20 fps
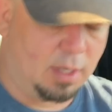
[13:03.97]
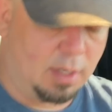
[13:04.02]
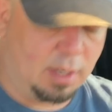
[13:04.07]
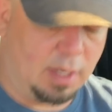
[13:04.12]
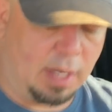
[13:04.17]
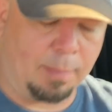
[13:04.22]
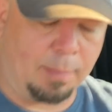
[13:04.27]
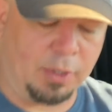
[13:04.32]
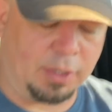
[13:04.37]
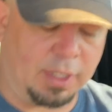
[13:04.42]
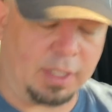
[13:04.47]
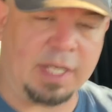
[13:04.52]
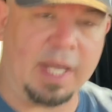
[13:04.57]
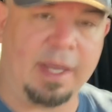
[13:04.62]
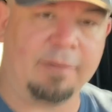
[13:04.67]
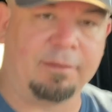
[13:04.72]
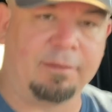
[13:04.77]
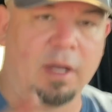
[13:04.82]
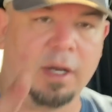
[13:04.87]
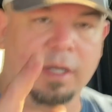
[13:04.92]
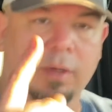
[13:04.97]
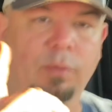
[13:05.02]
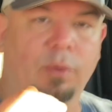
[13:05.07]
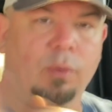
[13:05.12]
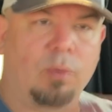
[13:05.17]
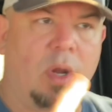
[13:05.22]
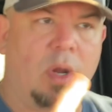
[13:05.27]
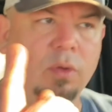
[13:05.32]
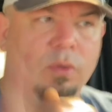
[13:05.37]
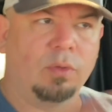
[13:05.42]
I put the Teflon on the
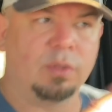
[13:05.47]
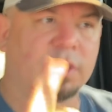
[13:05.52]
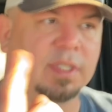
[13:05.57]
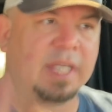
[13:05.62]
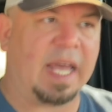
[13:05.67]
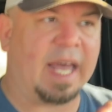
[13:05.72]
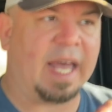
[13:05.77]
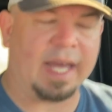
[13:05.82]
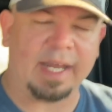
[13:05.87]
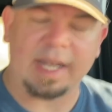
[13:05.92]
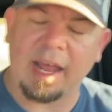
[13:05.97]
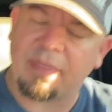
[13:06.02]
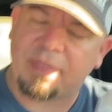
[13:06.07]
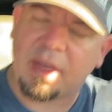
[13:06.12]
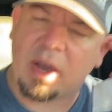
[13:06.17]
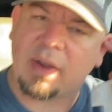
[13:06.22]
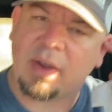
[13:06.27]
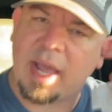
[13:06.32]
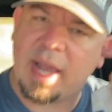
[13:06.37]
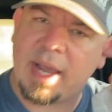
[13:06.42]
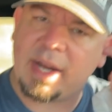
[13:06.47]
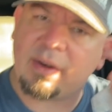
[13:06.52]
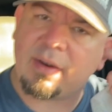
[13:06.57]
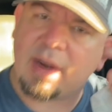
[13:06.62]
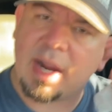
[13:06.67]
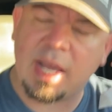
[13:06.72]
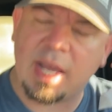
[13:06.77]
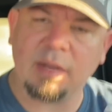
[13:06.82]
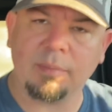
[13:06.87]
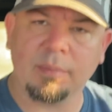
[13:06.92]
wrong side. I thought I had it
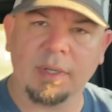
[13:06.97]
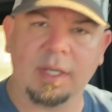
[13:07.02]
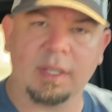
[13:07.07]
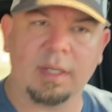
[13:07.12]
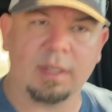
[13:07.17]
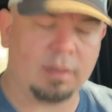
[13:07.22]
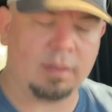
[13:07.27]
right, but